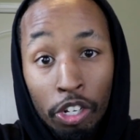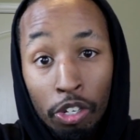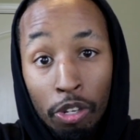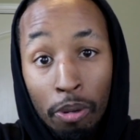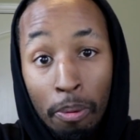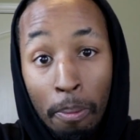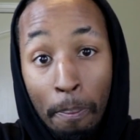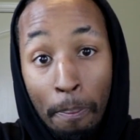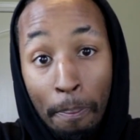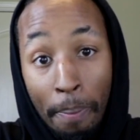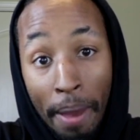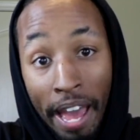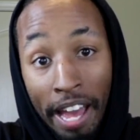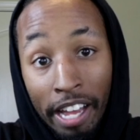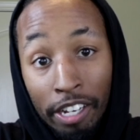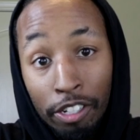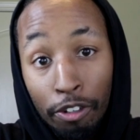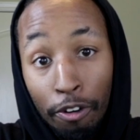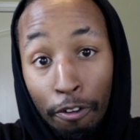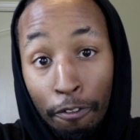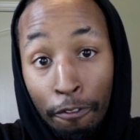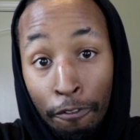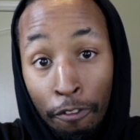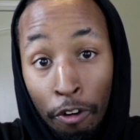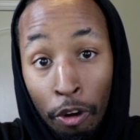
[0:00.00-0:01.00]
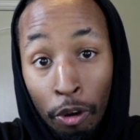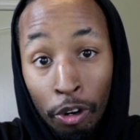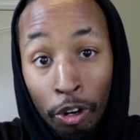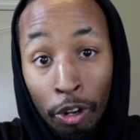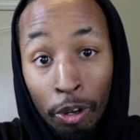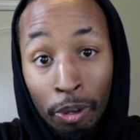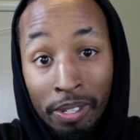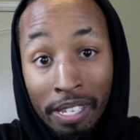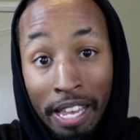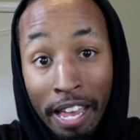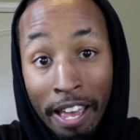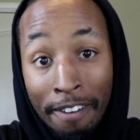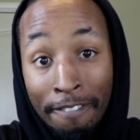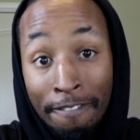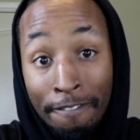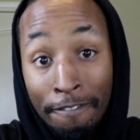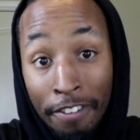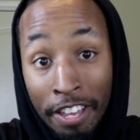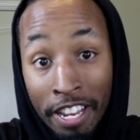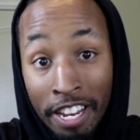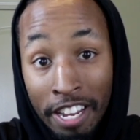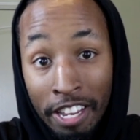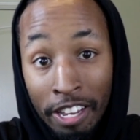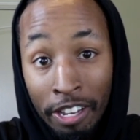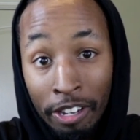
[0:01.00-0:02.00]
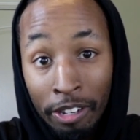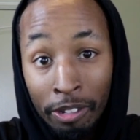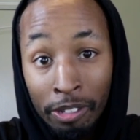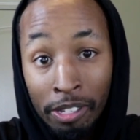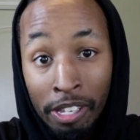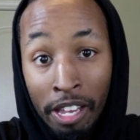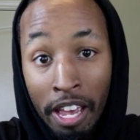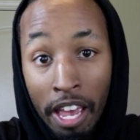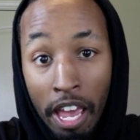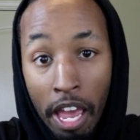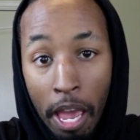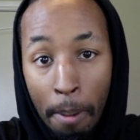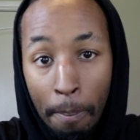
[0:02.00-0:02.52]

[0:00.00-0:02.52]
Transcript: to batch photos and videos